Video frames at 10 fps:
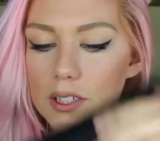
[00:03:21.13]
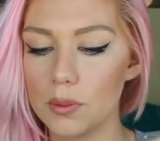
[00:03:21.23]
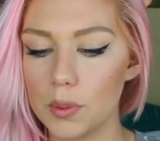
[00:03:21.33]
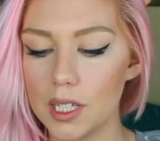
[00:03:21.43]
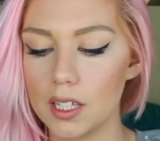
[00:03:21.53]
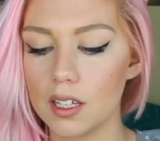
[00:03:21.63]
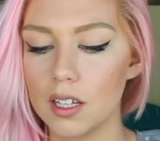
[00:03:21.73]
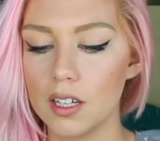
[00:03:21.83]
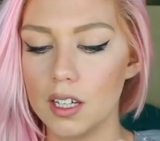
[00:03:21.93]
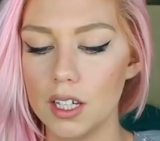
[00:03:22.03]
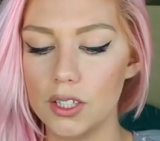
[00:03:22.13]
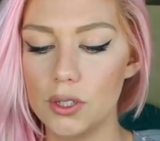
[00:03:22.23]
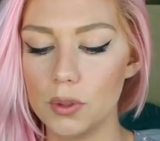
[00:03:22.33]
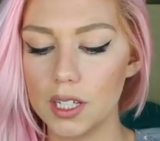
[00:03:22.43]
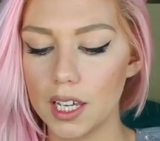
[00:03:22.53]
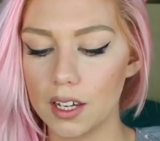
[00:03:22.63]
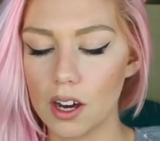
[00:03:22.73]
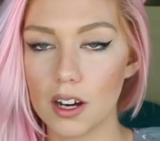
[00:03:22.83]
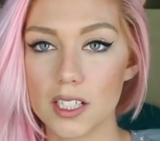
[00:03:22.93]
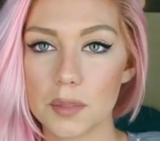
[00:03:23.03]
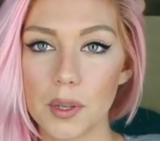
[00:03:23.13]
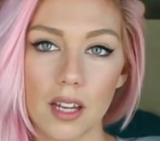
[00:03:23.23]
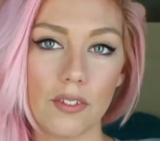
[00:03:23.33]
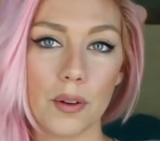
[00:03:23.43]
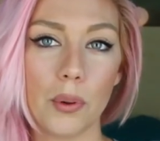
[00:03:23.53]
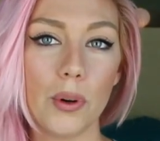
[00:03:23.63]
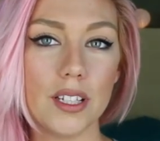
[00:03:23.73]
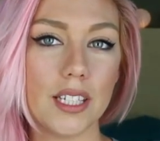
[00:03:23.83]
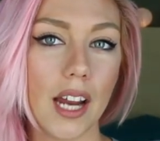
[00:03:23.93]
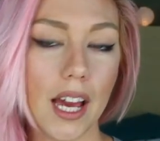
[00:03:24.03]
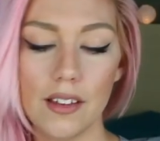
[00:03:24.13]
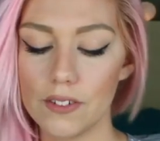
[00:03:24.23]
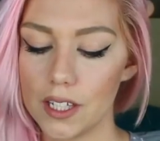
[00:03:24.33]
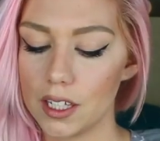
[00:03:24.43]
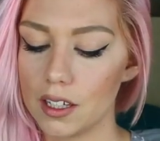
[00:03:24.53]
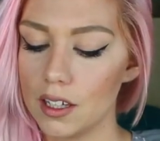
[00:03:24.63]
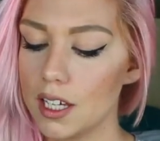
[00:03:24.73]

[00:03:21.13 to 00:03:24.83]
to be doing a cosplay for Poison Ivy.